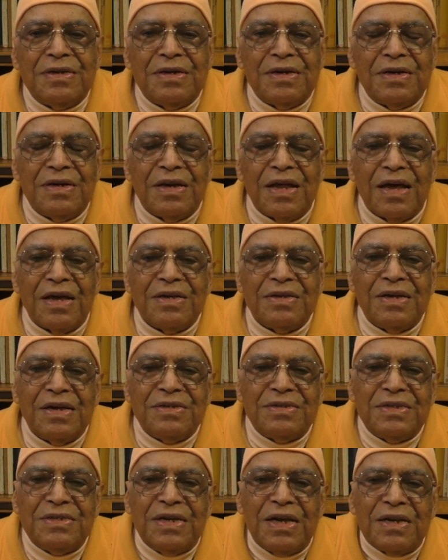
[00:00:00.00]
And I
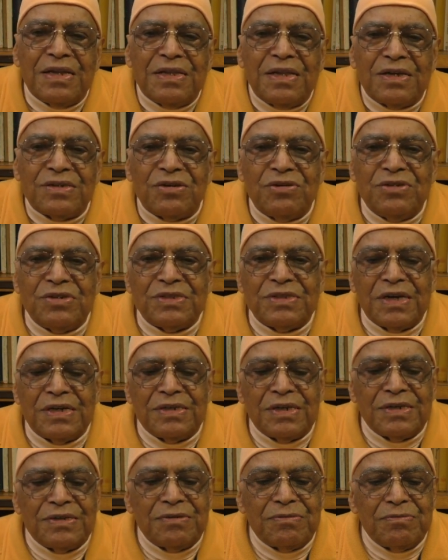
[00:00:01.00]
raised another
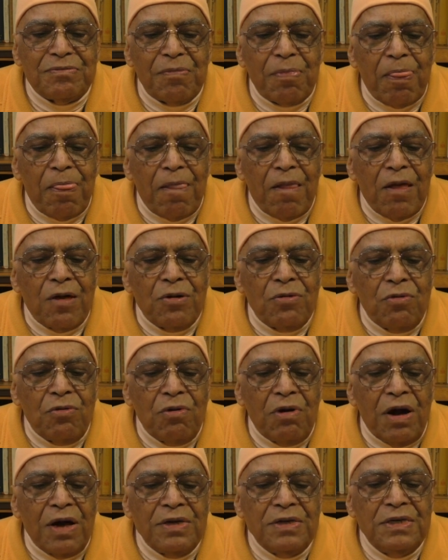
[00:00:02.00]
question,
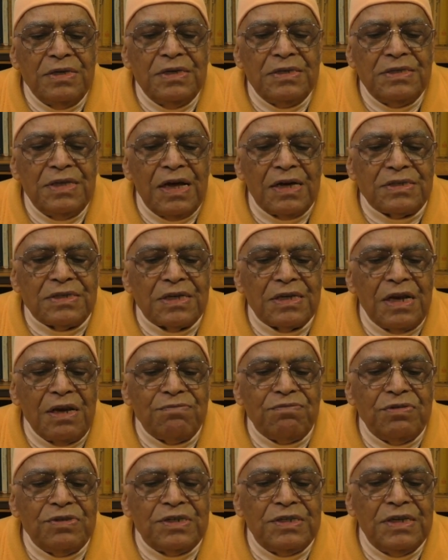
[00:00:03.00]
why is there
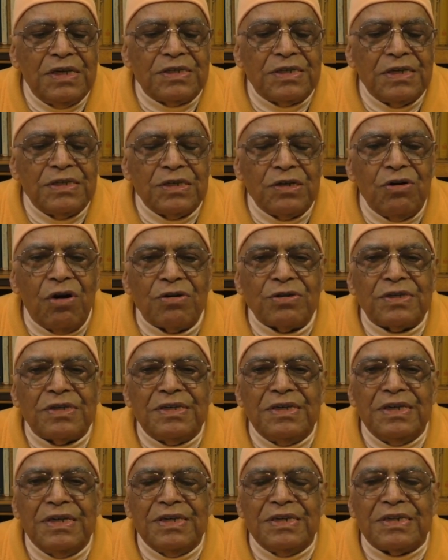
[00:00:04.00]
selfishness in God's
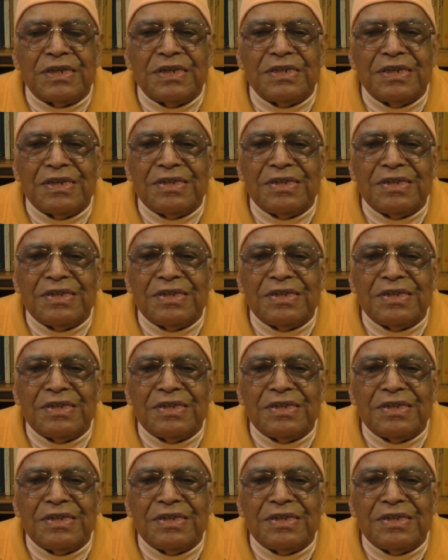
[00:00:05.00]
creation?